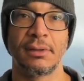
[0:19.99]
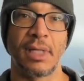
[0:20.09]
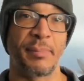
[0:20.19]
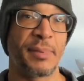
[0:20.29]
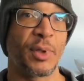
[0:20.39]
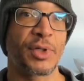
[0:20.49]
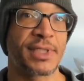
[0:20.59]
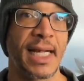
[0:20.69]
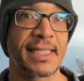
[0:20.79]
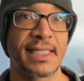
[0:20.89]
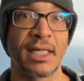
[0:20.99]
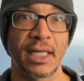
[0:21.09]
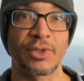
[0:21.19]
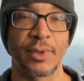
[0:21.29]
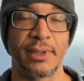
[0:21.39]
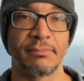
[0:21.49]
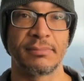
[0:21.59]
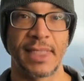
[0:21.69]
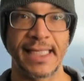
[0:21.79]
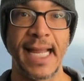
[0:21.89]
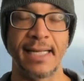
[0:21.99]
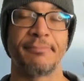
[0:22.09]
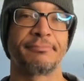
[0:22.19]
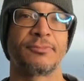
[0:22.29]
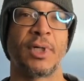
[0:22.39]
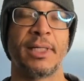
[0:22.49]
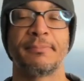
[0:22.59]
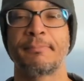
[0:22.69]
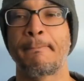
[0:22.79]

And people understand this intellectually. They get it, right?